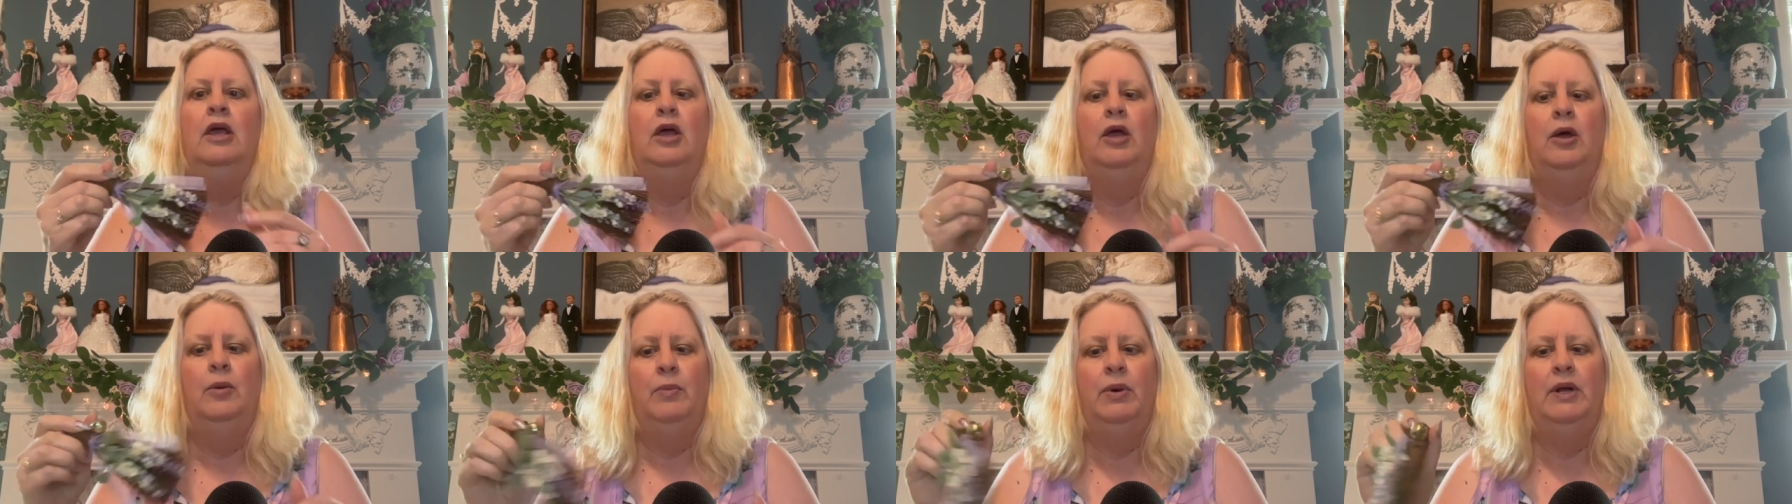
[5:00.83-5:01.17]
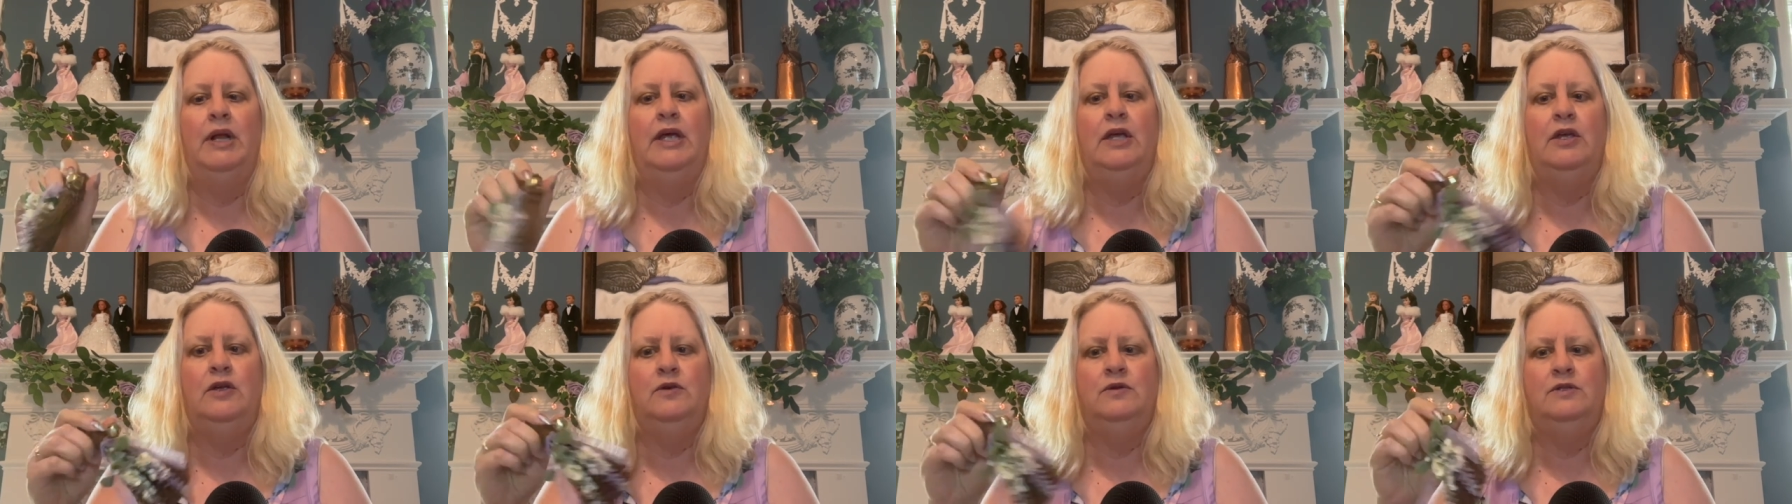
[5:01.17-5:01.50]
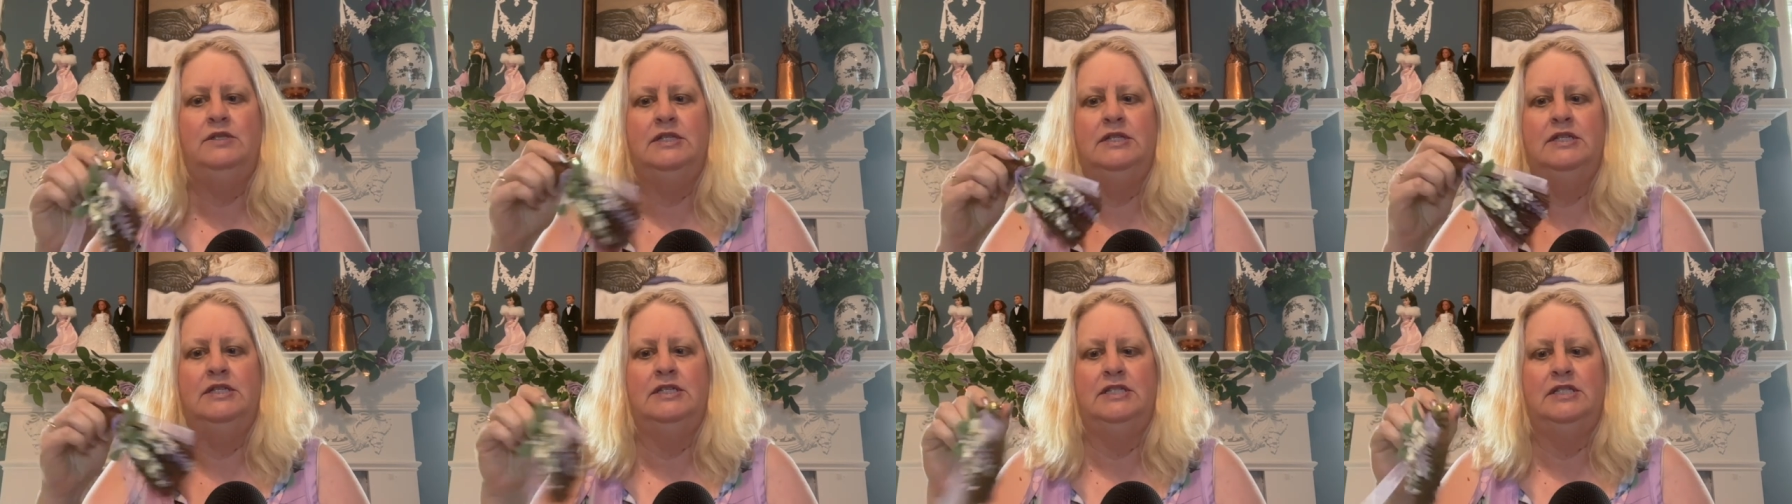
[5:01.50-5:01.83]
But I use
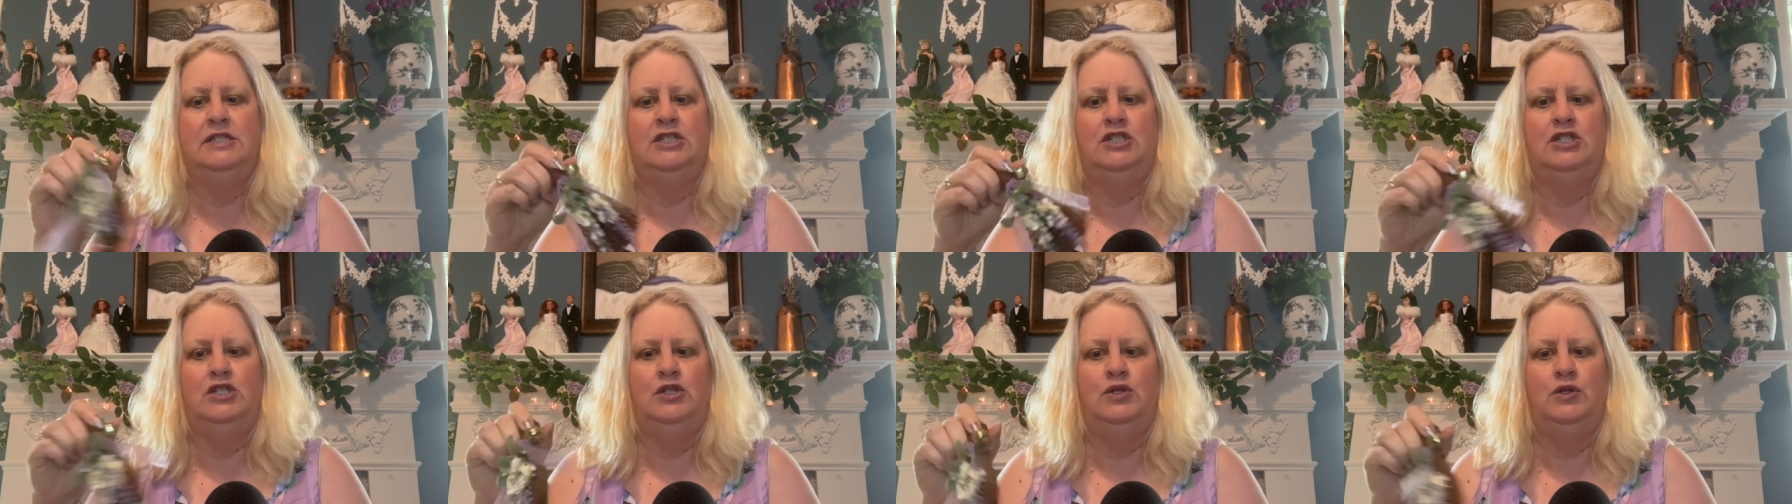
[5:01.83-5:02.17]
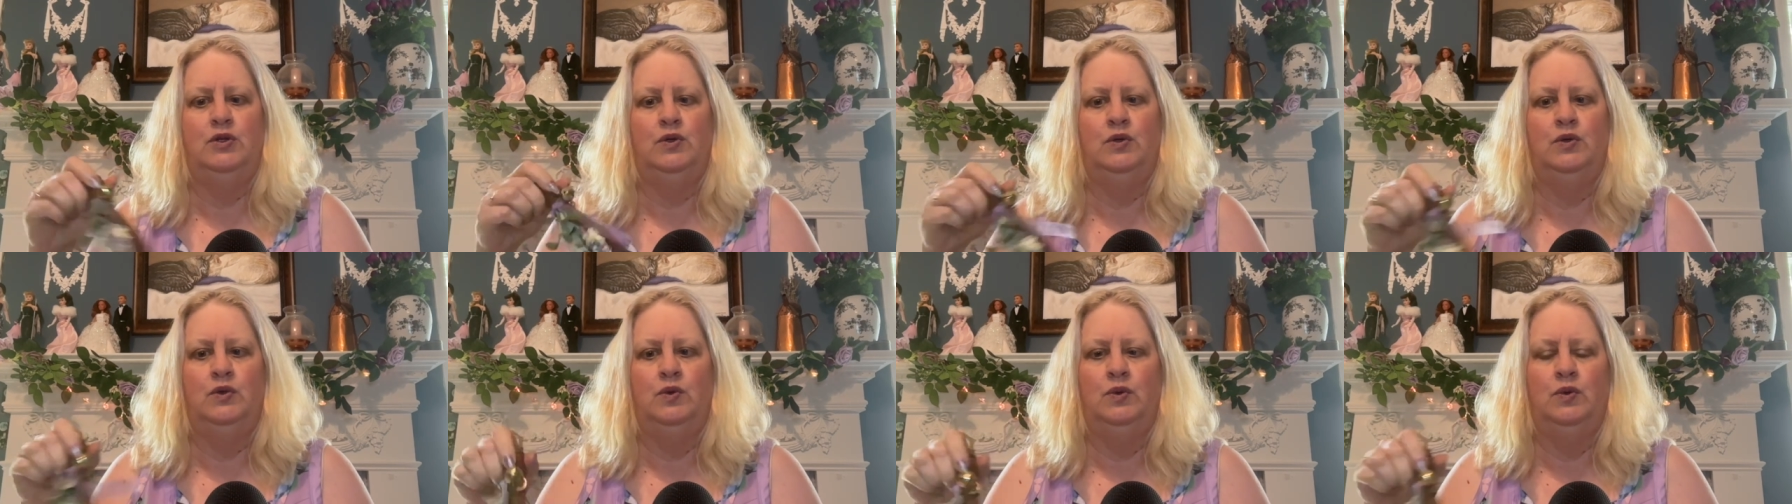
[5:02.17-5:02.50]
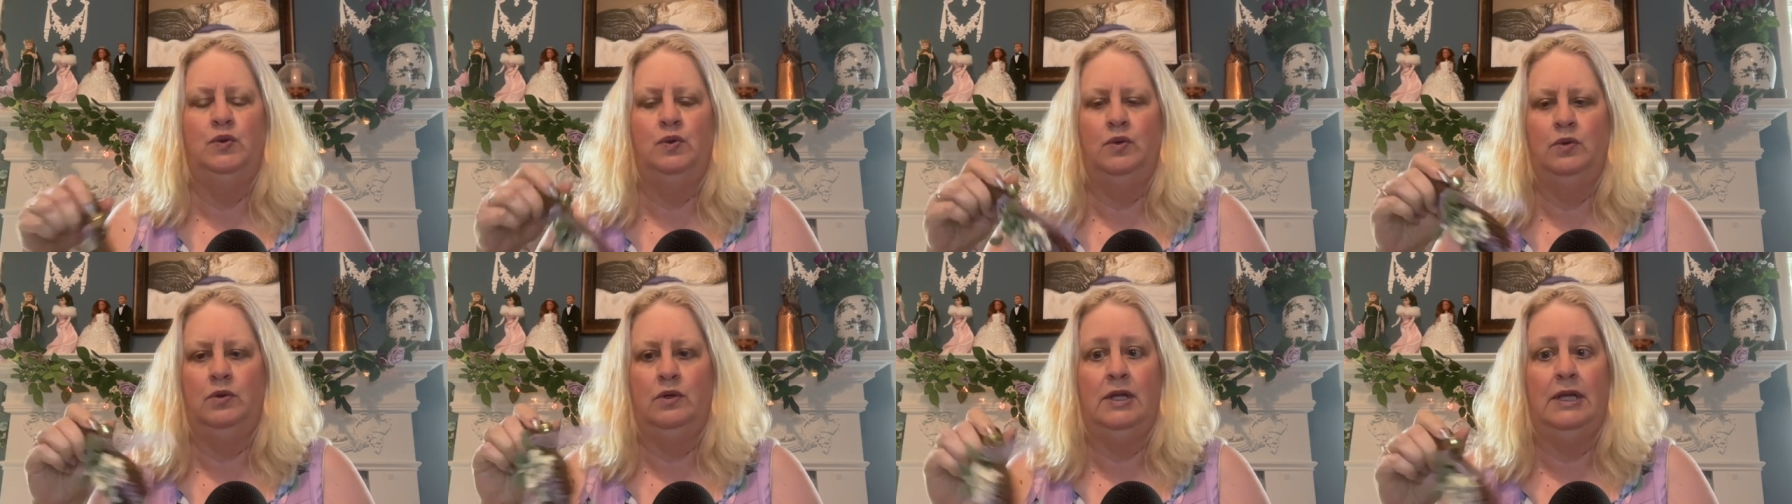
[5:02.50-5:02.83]
this to
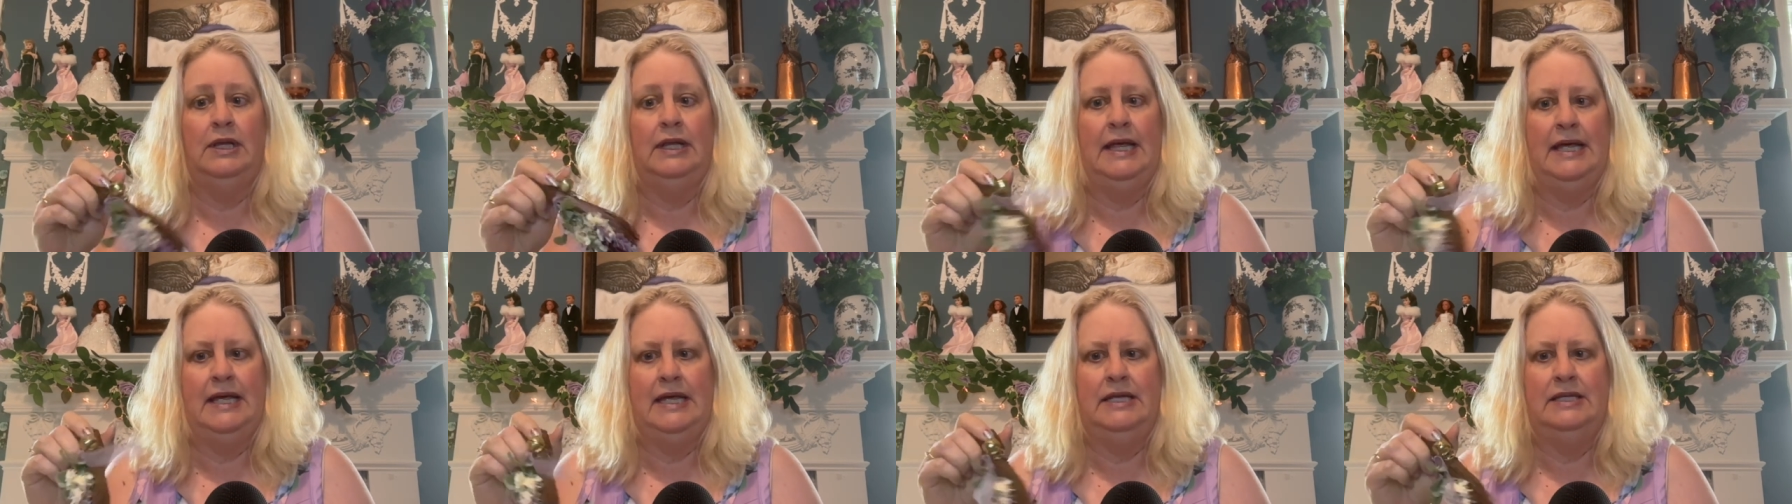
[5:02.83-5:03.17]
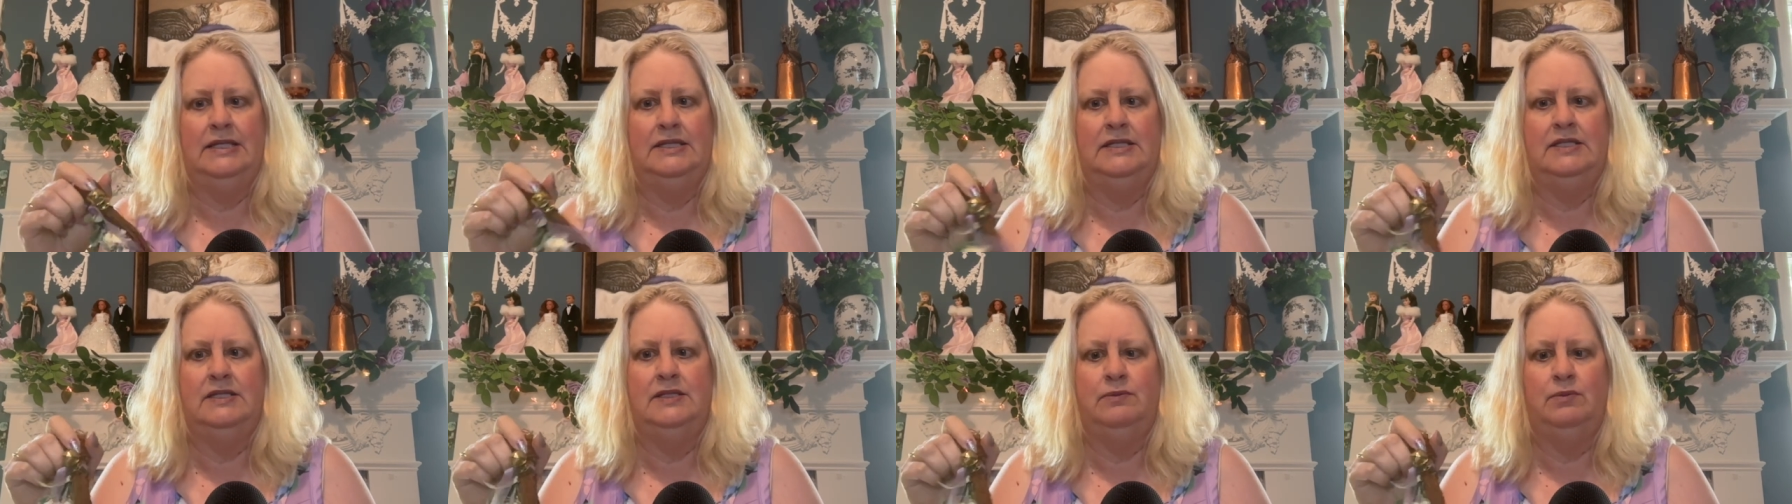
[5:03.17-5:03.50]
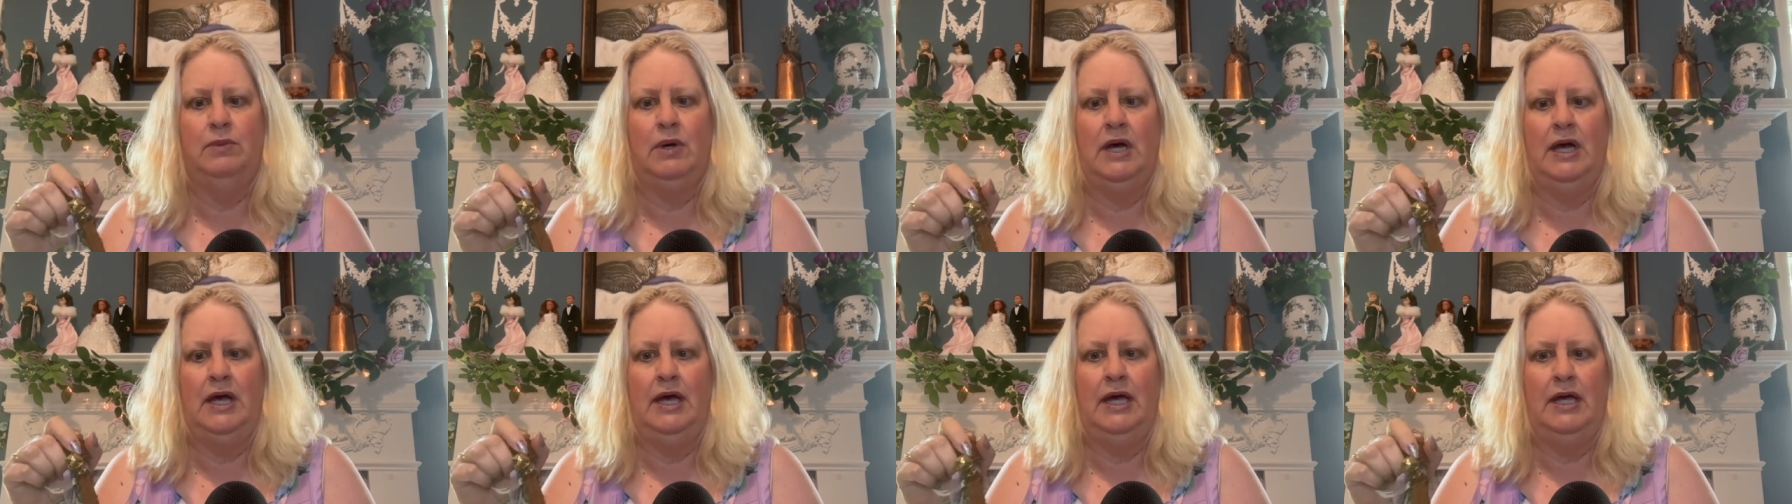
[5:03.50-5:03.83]
cleanse
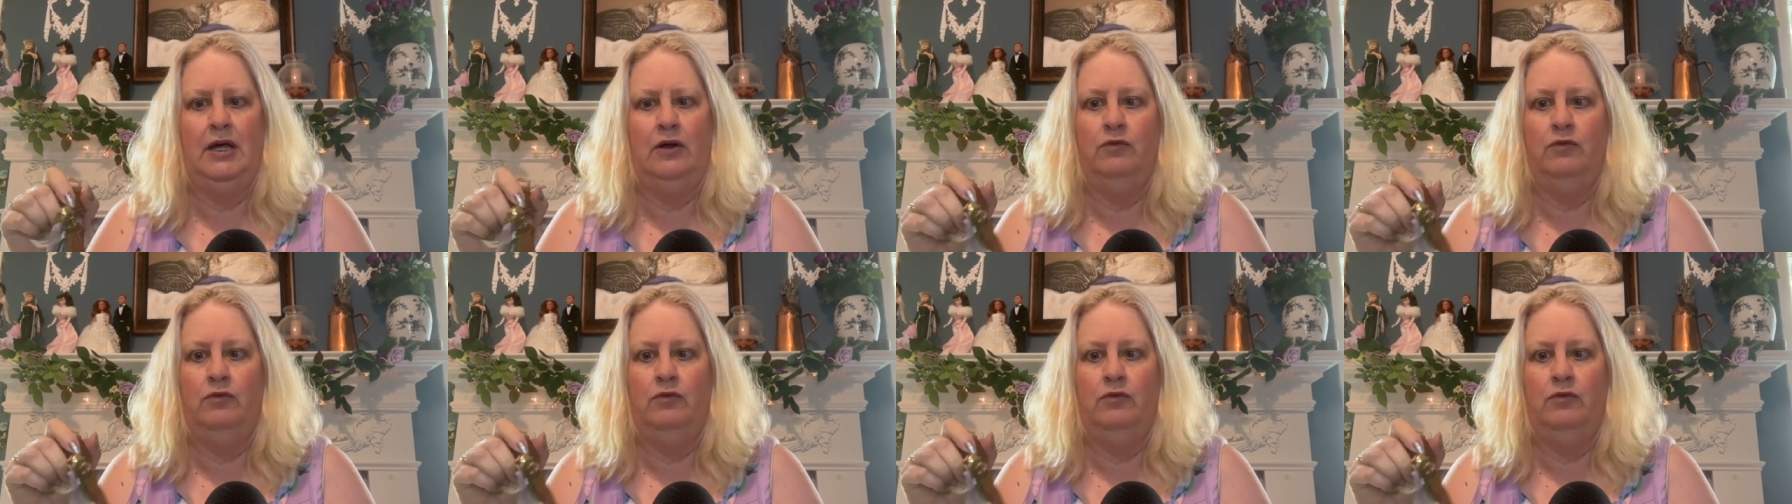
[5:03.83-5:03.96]
my